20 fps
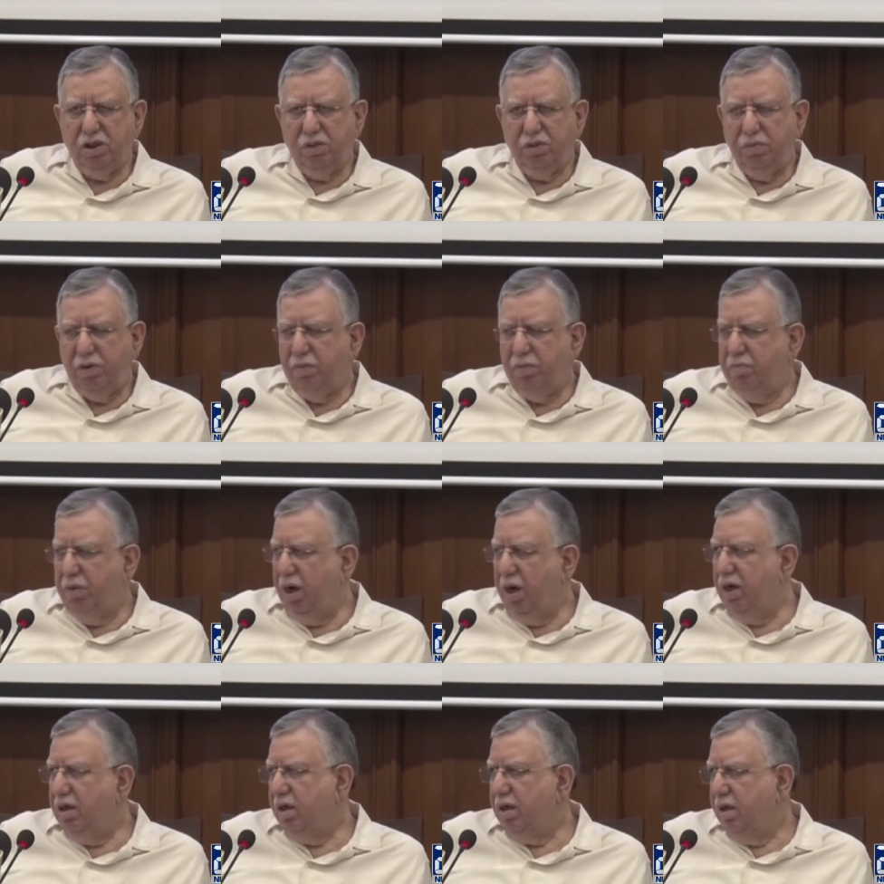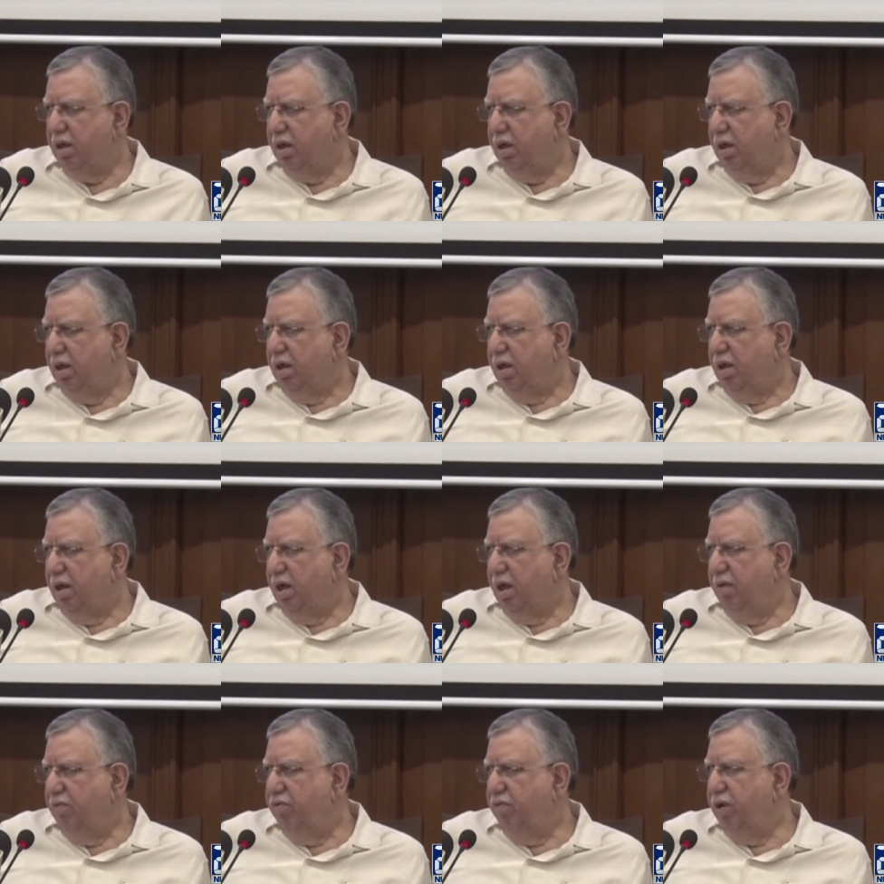has been built,
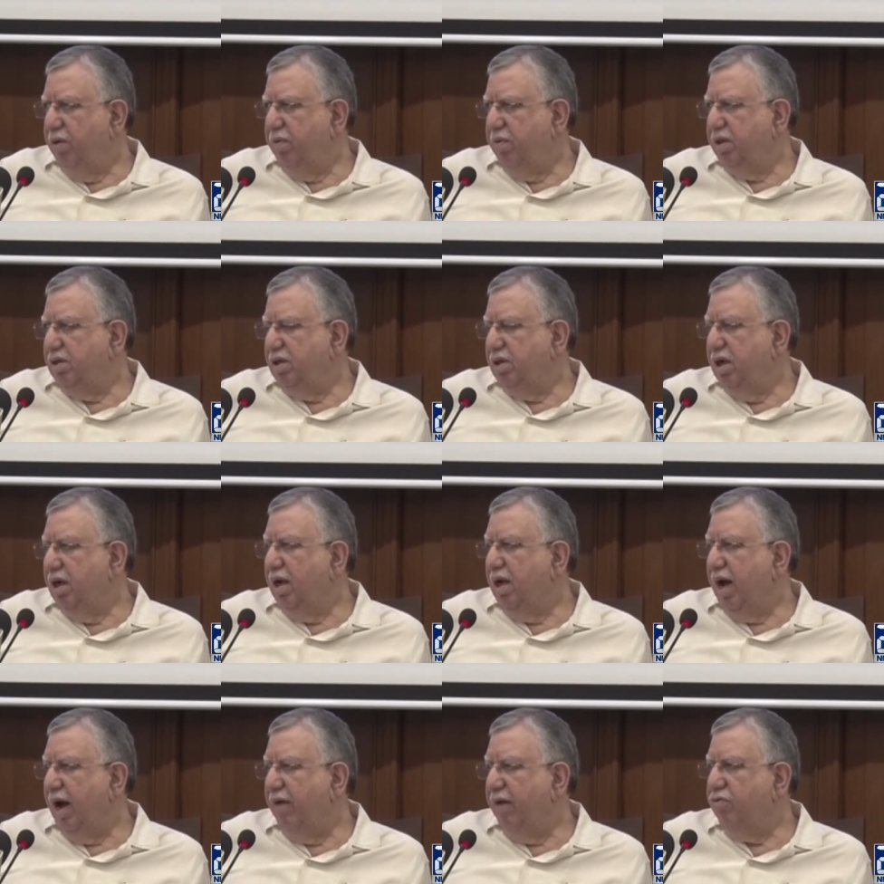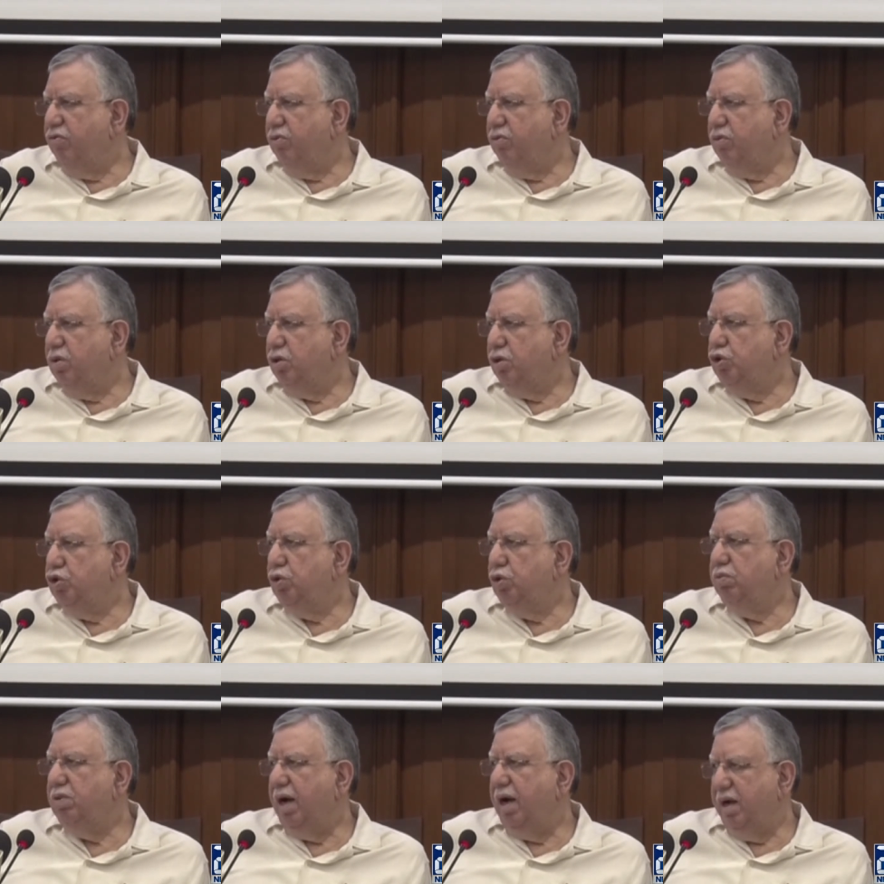and we basically have to
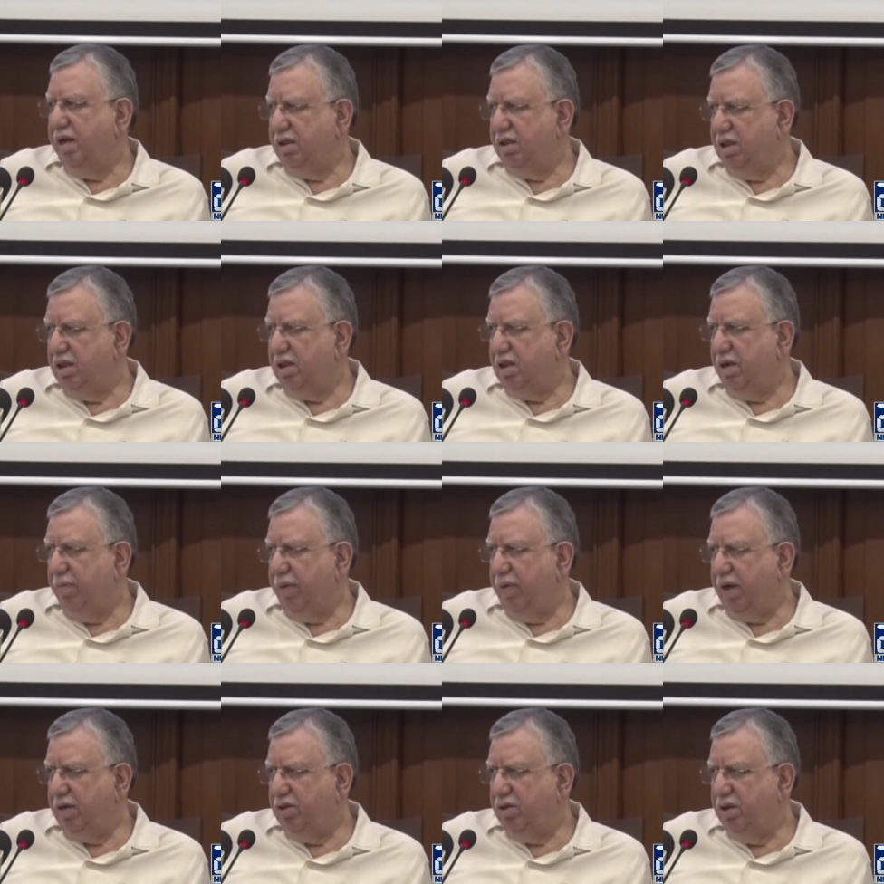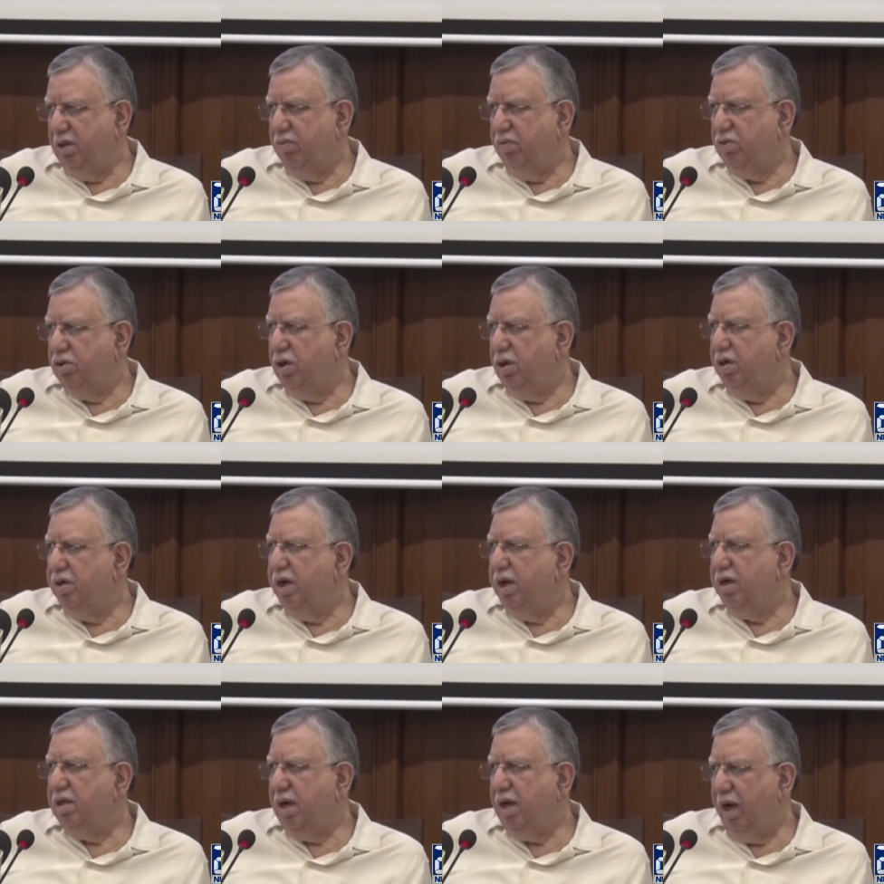consume that excess capacity, which will
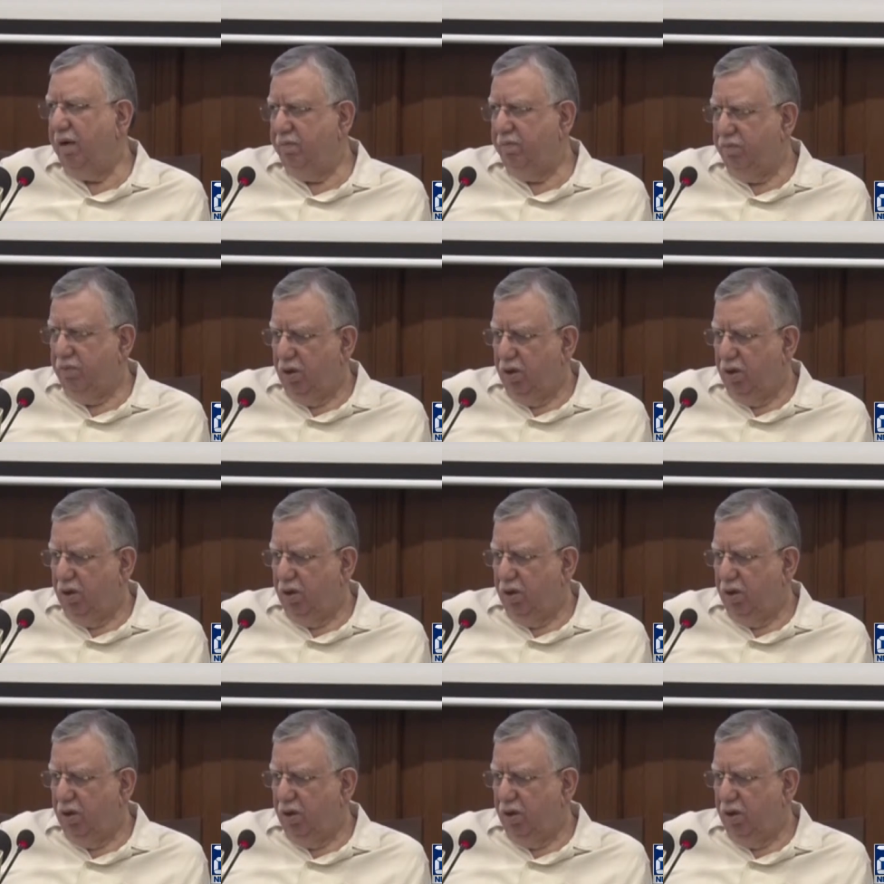take time.